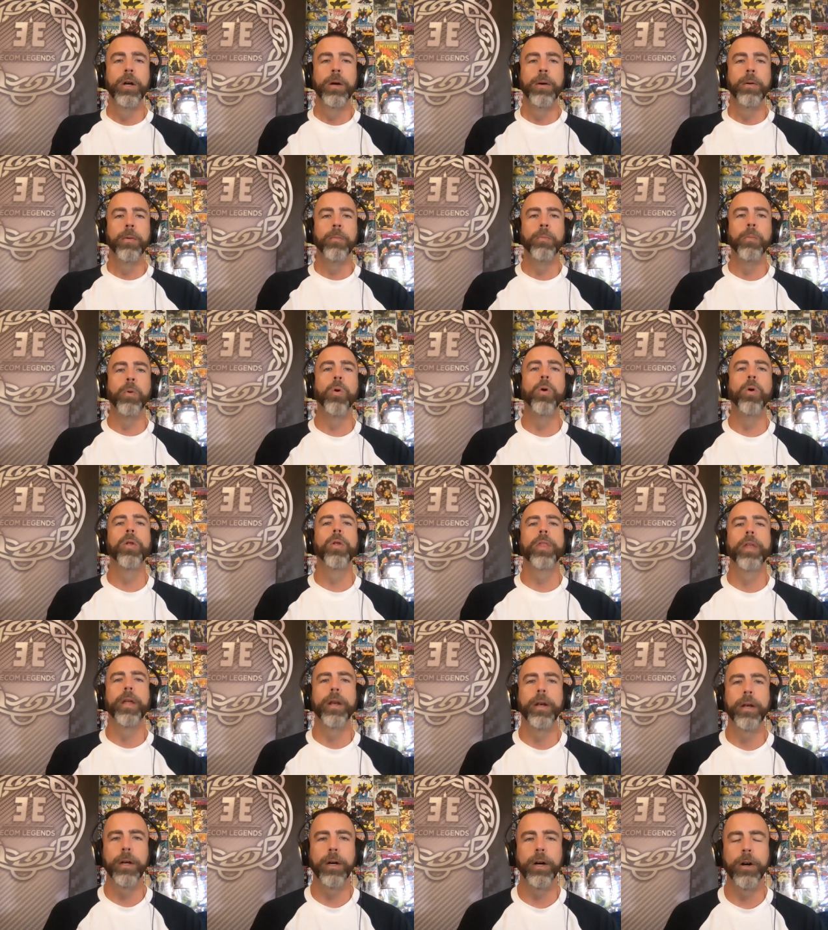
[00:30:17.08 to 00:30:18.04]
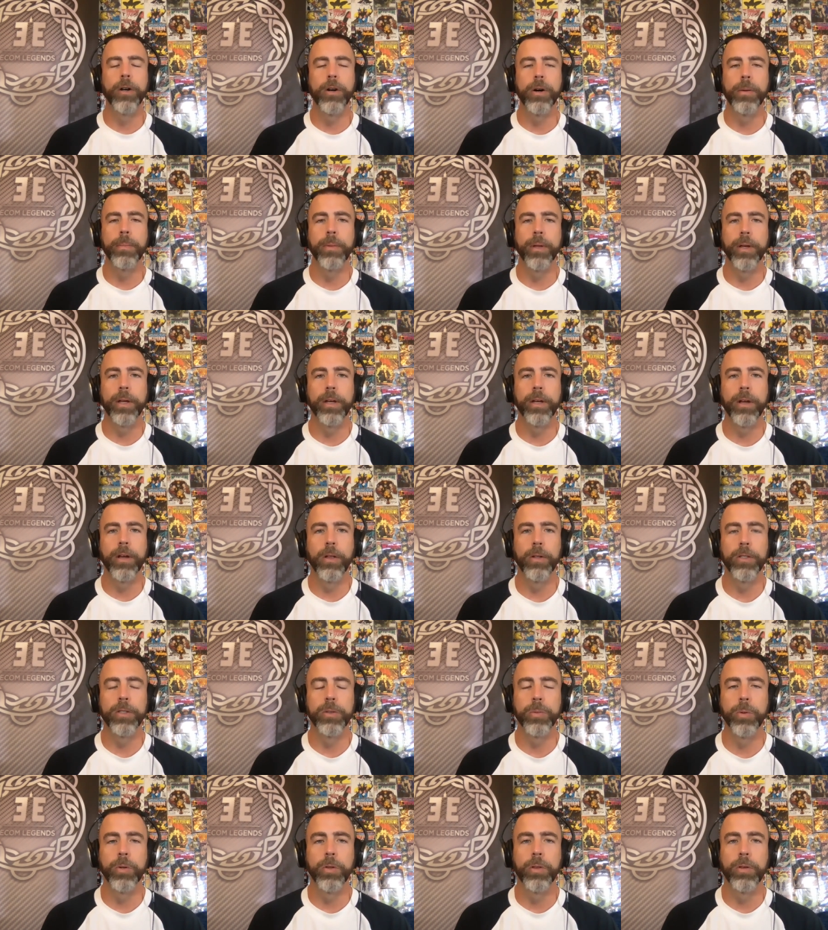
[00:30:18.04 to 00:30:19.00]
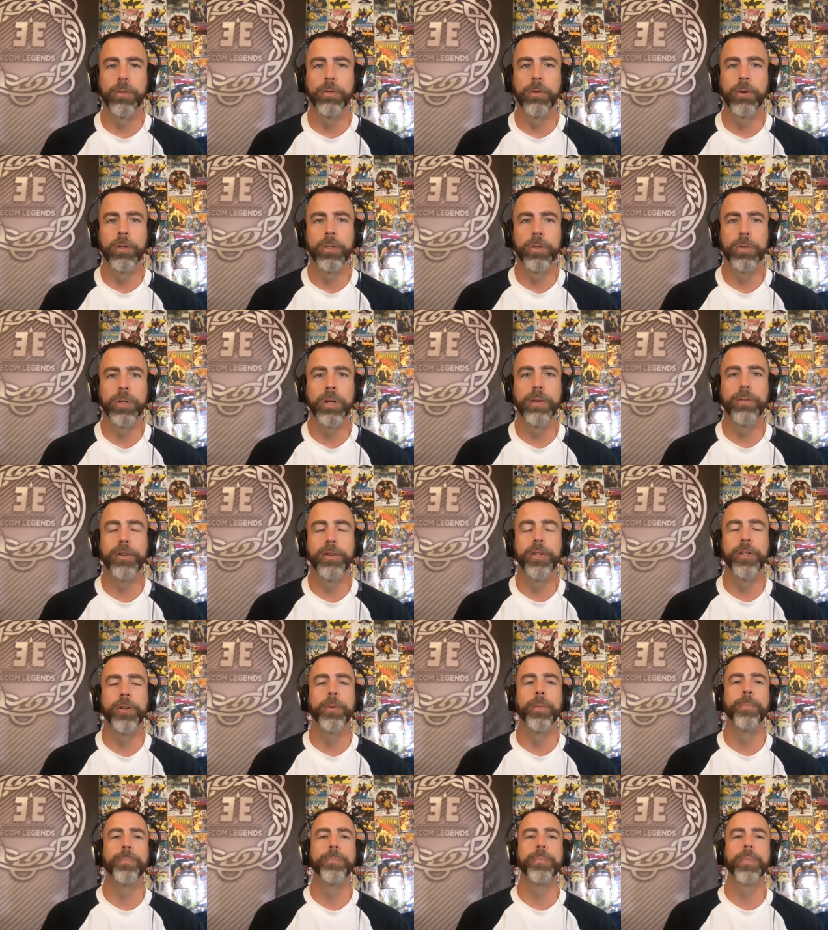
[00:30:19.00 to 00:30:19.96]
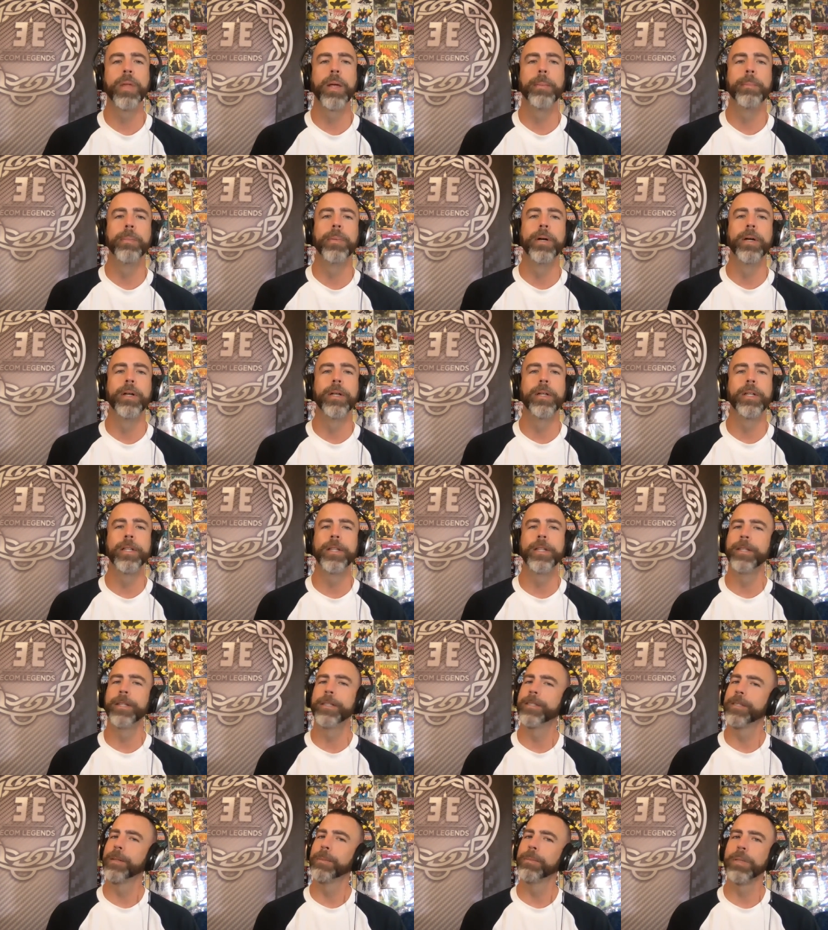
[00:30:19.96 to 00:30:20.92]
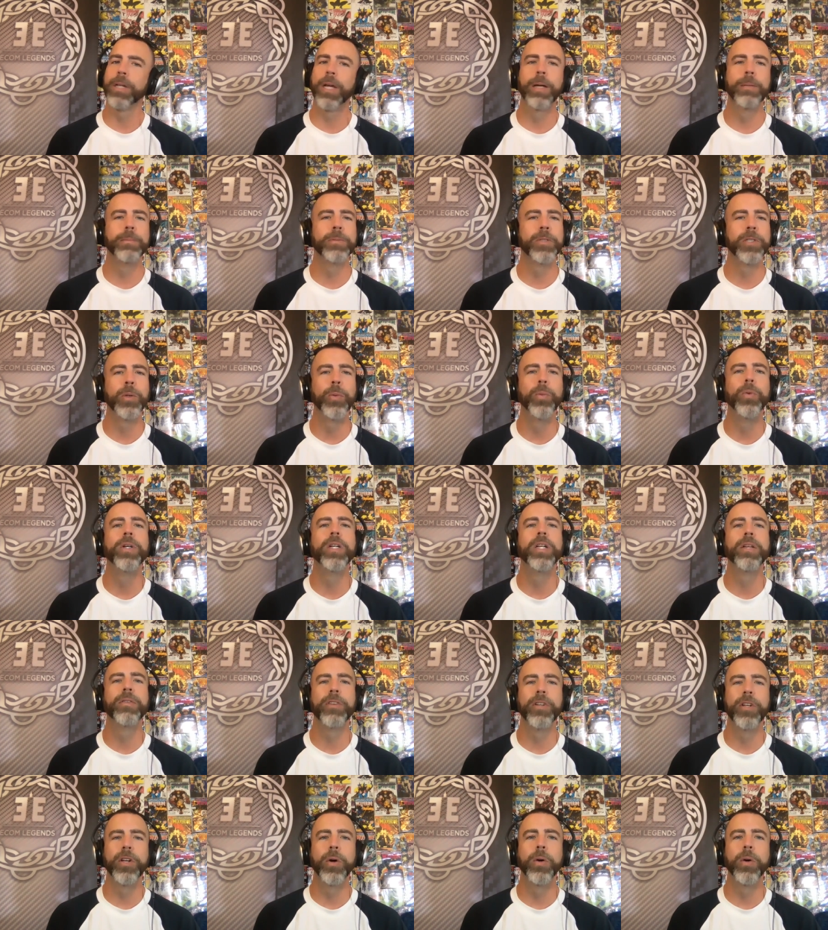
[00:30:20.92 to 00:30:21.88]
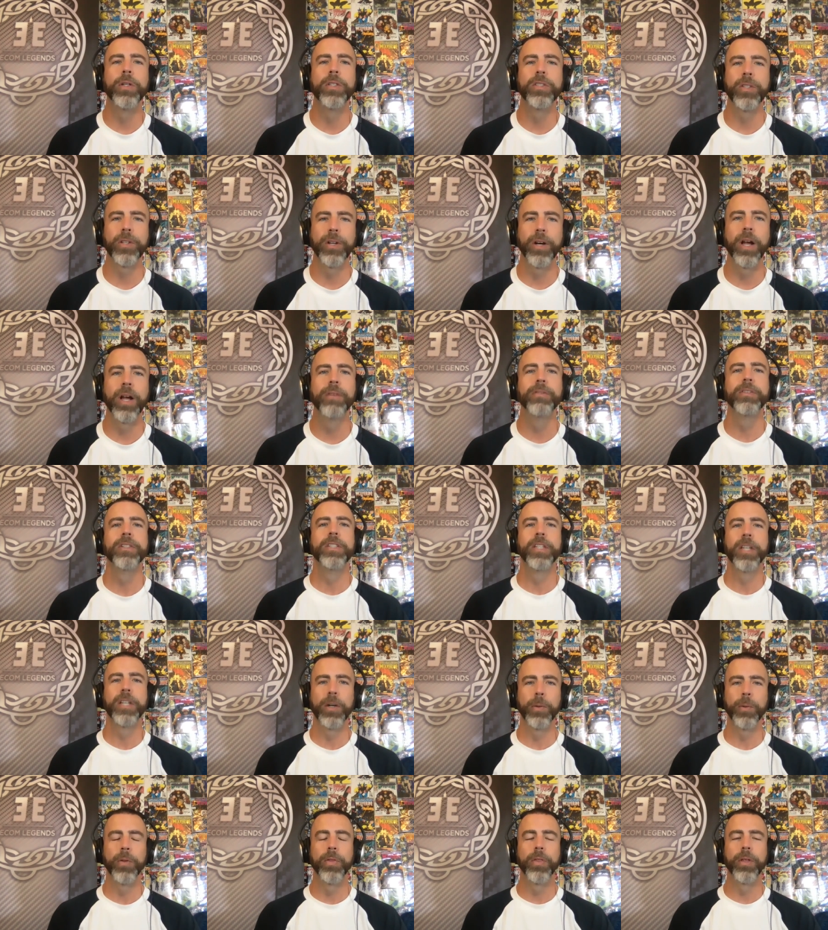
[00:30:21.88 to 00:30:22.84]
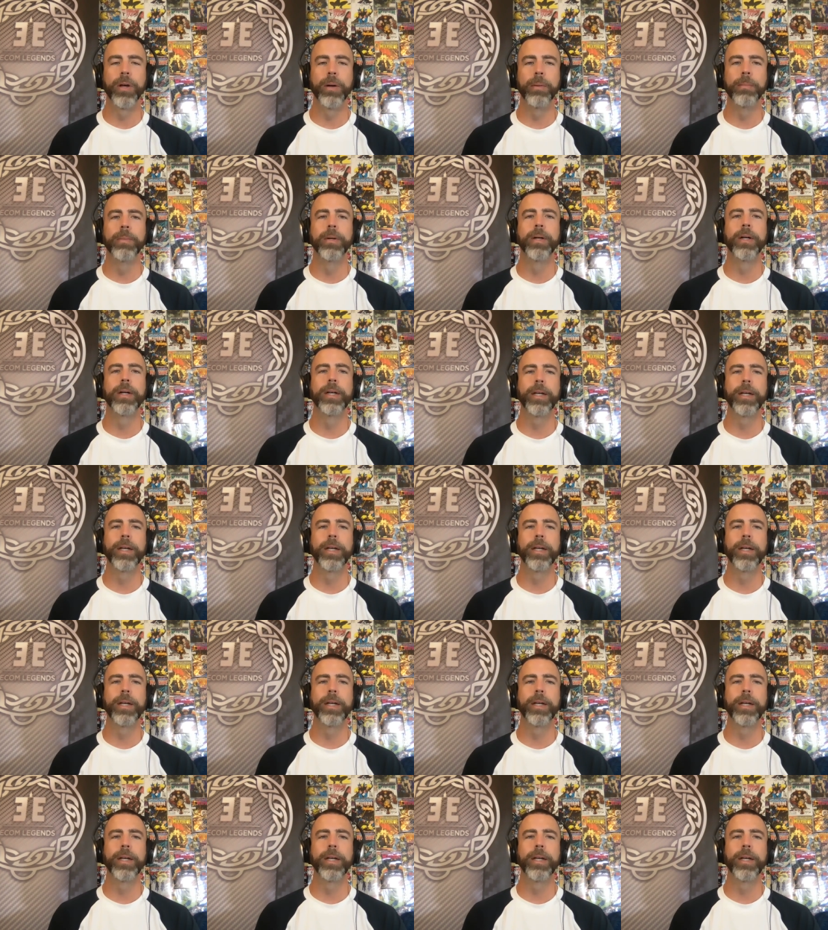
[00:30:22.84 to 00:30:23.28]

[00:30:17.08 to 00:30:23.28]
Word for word: more than 100 million dollars worth of gross revenue, but sometimes you wouldn't even know it until you're having dinner with them.